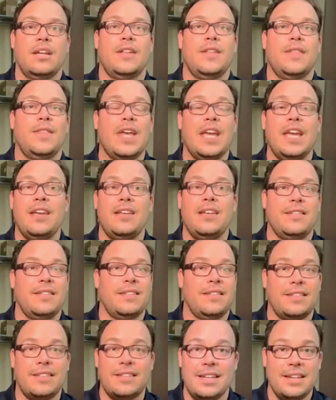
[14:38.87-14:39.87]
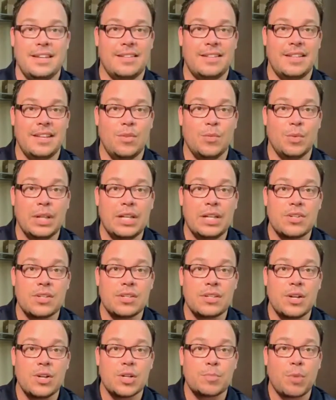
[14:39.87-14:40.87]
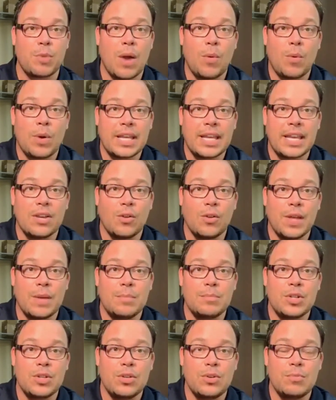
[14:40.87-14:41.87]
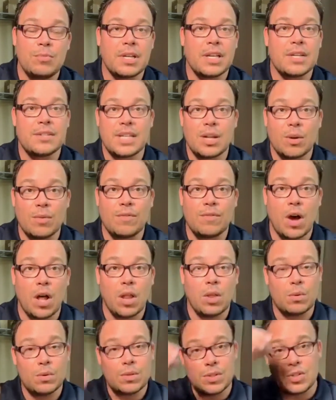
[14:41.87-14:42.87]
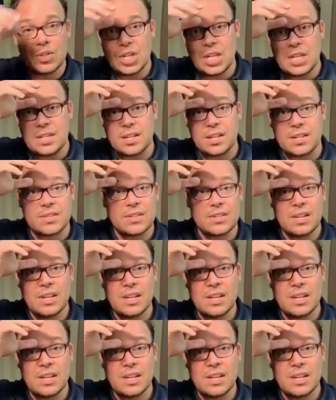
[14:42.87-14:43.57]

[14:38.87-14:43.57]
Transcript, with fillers: they the, the religious leaders probably want to kill them too because they were followers of Jesus.